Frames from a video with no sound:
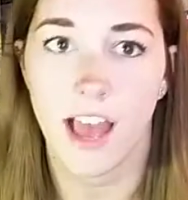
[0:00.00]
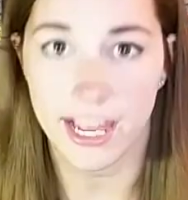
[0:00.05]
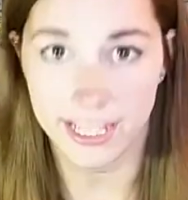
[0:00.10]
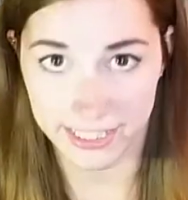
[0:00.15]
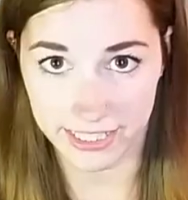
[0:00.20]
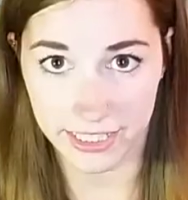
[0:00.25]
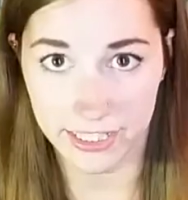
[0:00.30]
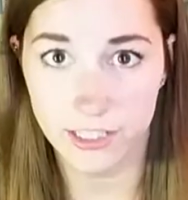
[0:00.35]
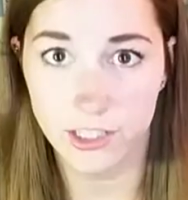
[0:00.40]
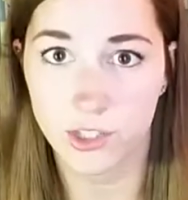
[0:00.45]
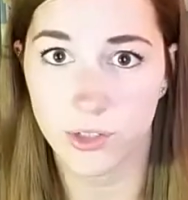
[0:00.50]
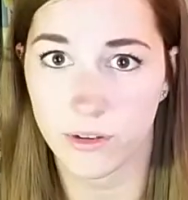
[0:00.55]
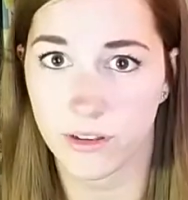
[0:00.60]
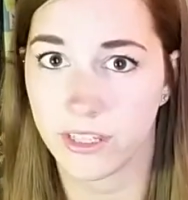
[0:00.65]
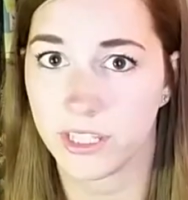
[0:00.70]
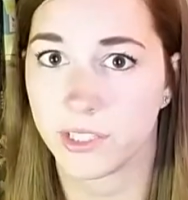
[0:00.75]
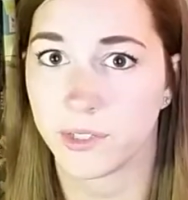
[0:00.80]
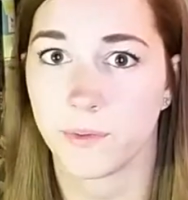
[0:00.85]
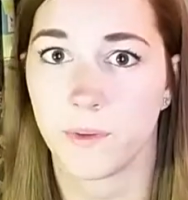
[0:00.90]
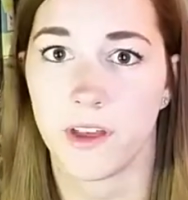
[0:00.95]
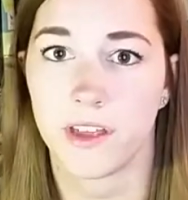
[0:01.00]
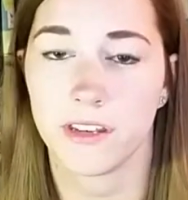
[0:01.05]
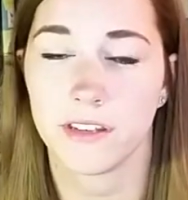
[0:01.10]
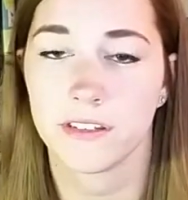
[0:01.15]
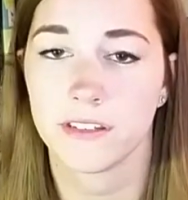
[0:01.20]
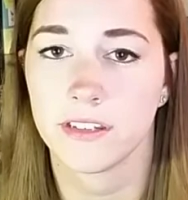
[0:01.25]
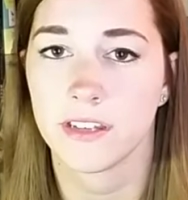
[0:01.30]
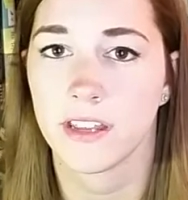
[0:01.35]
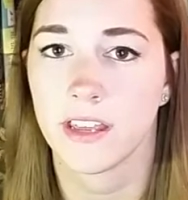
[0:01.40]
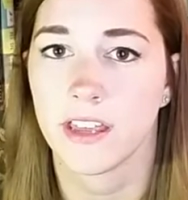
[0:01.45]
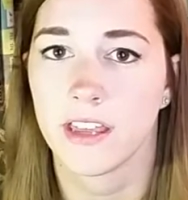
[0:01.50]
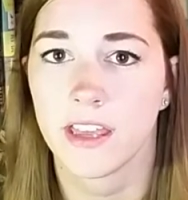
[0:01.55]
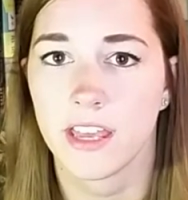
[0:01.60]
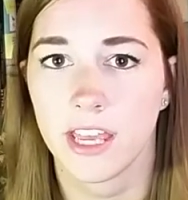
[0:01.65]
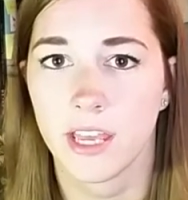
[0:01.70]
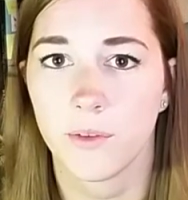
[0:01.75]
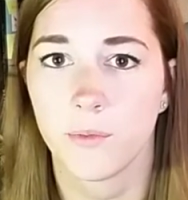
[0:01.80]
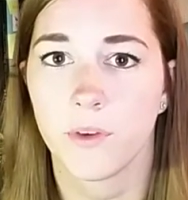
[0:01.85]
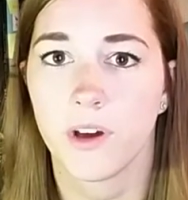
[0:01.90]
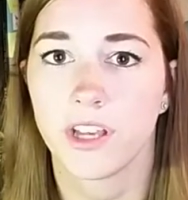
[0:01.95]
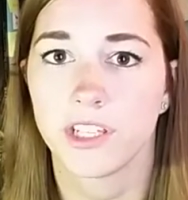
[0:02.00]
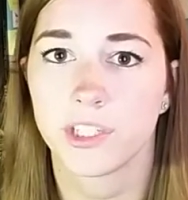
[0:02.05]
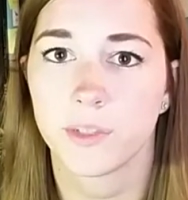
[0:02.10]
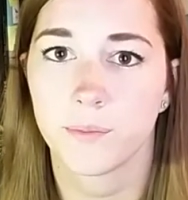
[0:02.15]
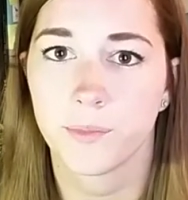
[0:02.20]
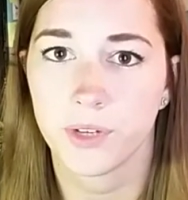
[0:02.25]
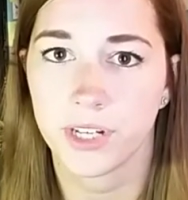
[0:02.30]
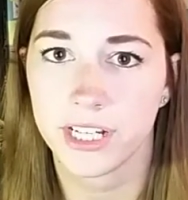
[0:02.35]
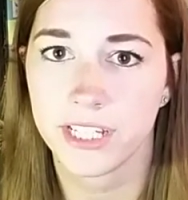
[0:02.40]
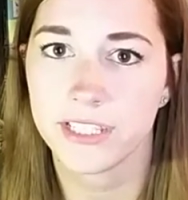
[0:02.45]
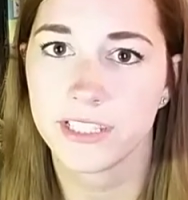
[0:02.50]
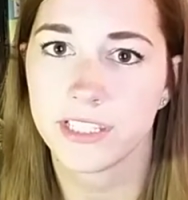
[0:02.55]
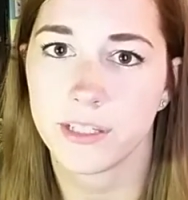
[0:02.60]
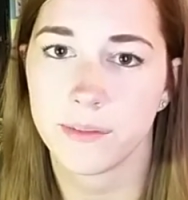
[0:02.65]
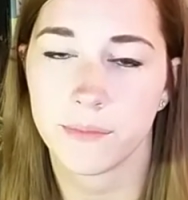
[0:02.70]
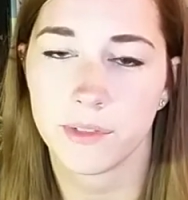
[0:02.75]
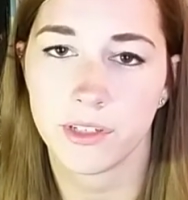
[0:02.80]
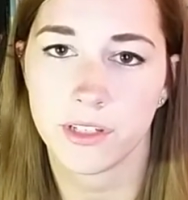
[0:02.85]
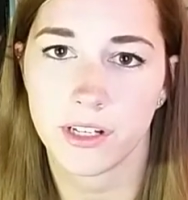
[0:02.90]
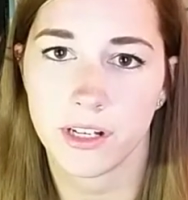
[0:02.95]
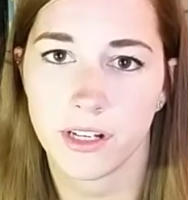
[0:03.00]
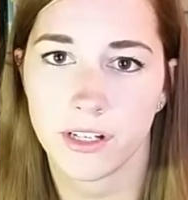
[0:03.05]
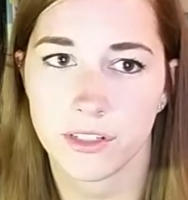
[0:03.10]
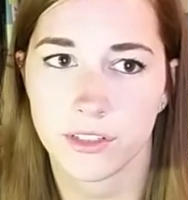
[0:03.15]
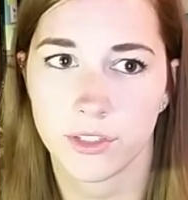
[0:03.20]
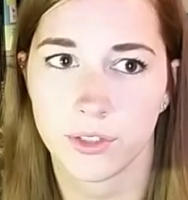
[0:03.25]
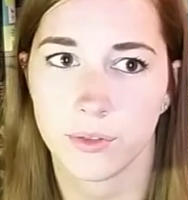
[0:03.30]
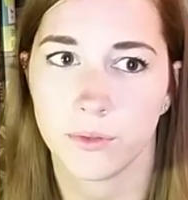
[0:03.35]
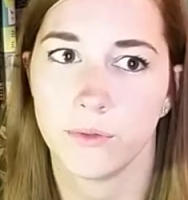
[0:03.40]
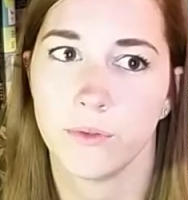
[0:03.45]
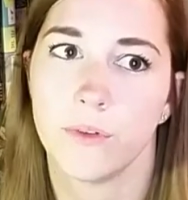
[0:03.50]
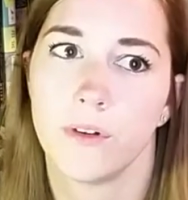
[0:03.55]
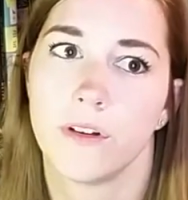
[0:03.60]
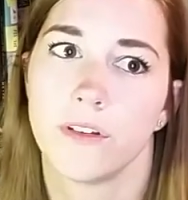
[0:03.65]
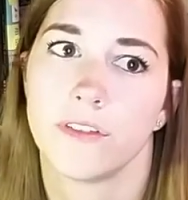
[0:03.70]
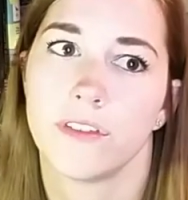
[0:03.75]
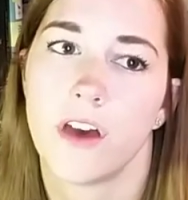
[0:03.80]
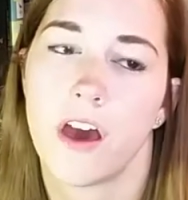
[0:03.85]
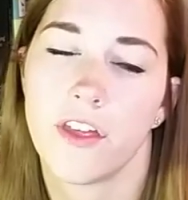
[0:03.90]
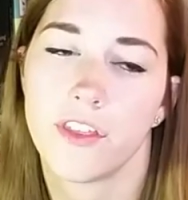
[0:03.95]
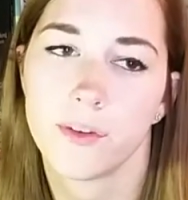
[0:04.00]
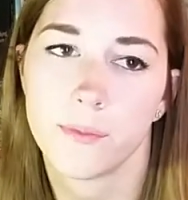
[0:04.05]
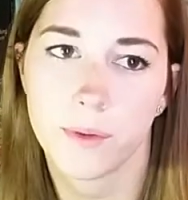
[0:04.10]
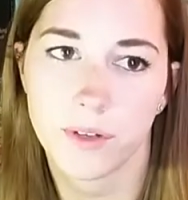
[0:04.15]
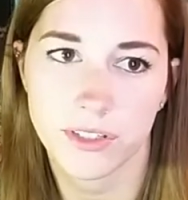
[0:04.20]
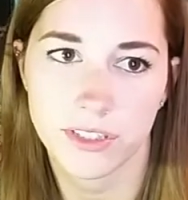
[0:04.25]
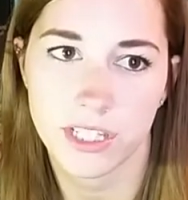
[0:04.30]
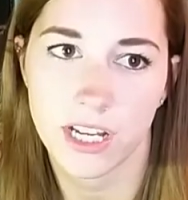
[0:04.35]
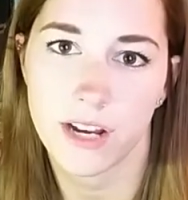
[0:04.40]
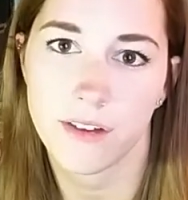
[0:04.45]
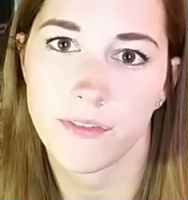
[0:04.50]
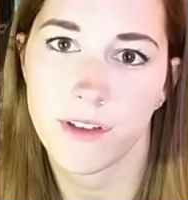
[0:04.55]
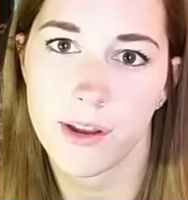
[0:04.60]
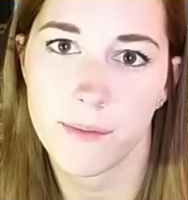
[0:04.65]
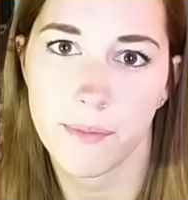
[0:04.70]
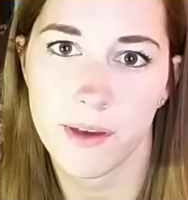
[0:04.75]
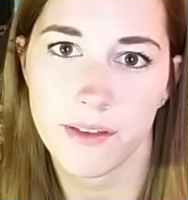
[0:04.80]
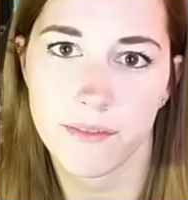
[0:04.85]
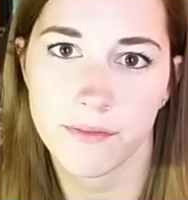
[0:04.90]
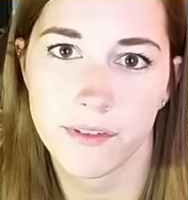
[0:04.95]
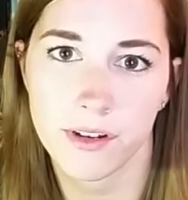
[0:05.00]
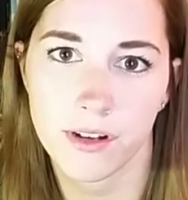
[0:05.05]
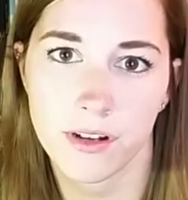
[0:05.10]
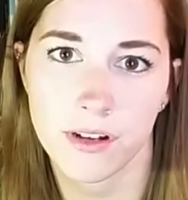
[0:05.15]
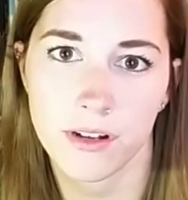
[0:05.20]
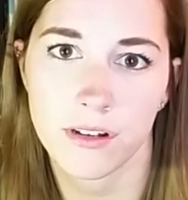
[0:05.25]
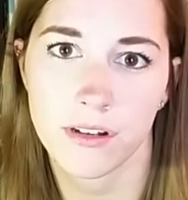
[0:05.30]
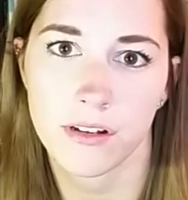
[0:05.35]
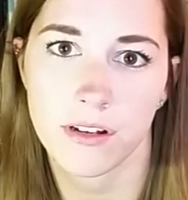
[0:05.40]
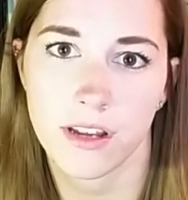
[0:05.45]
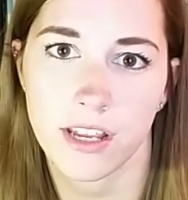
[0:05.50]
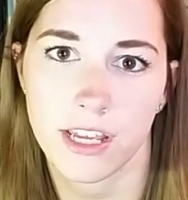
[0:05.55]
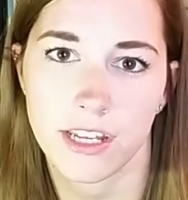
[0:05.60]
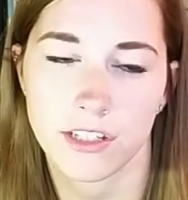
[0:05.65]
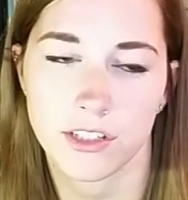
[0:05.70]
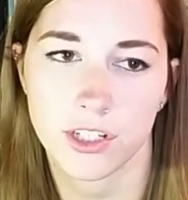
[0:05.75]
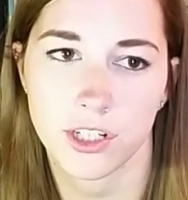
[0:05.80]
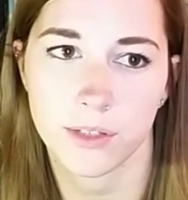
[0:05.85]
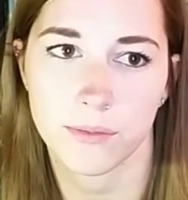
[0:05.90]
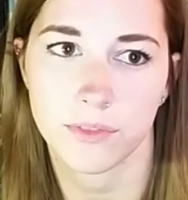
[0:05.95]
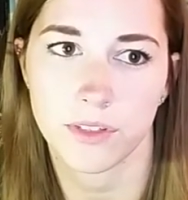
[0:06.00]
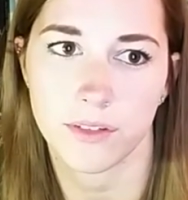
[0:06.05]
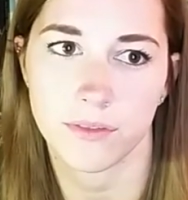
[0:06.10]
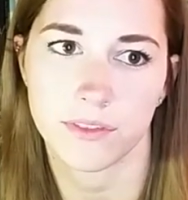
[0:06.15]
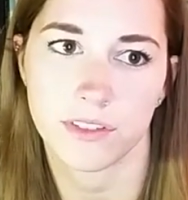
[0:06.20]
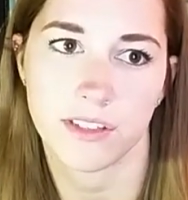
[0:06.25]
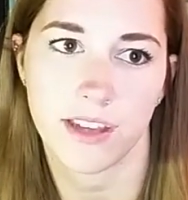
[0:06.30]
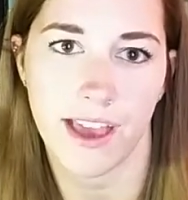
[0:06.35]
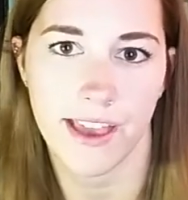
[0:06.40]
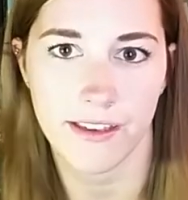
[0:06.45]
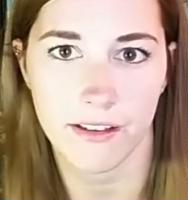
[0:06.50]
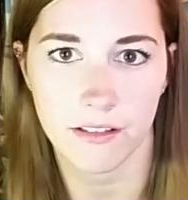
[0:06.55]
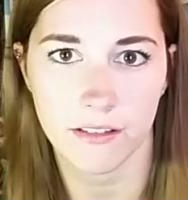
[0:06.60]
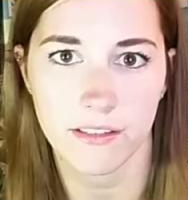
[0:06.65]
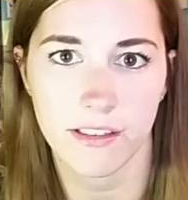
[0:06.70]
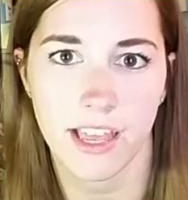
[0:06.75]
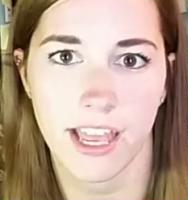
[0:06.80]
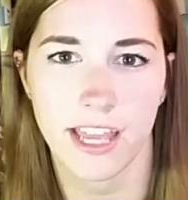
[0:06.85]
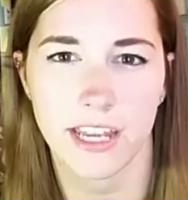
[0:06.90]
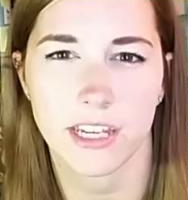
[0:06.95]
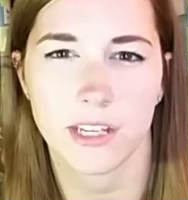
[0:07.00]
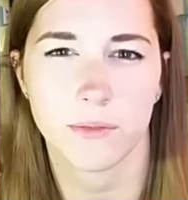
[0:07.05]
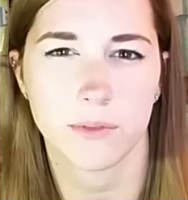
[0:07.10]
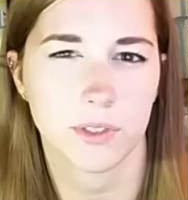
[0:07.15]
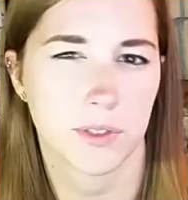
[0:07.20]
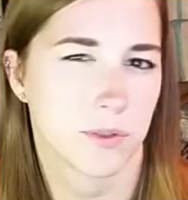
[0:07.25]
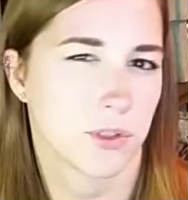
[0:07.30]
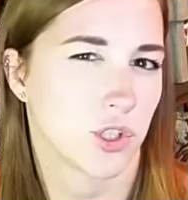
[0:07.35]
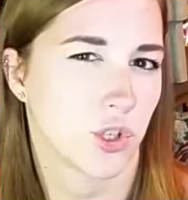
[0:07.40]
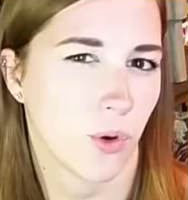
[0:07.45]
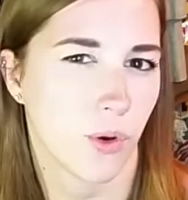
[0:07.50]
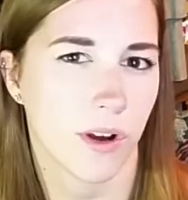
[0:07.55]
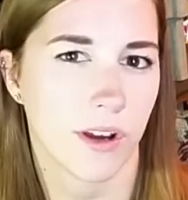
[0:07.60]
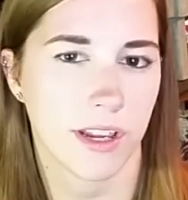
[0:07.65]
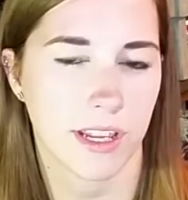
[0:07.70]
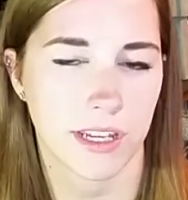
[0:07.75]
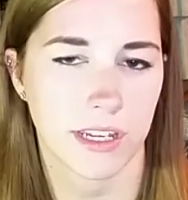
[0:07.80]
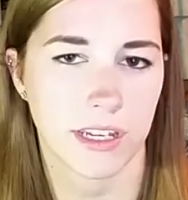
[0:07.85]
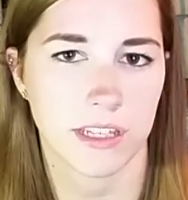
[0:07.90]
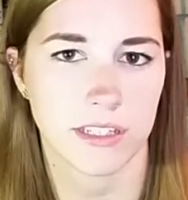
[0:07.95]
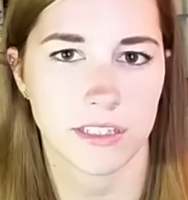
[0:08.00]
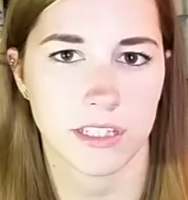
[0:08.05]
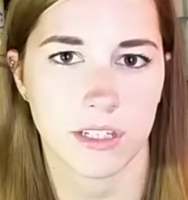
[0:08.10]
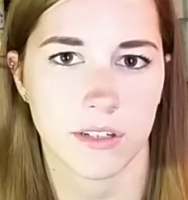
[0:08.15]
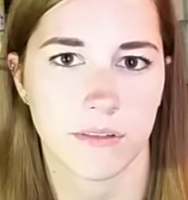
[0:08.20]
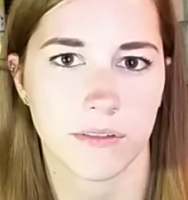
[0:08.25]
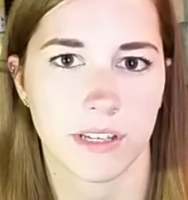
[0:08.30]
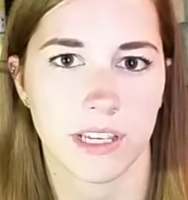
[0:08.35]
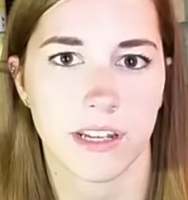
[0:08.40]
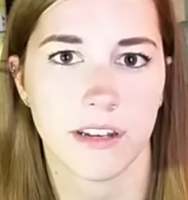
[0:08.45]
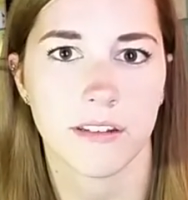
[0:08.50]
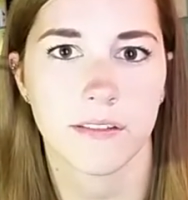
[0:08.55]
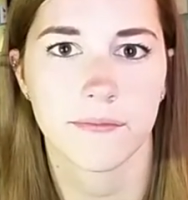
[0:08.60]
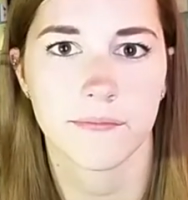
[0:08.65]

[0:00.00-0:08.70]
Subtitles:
I did enjoy this one. It was pretty similar to the other books that I've read by Verne in terms of style, and it was short and easy to read.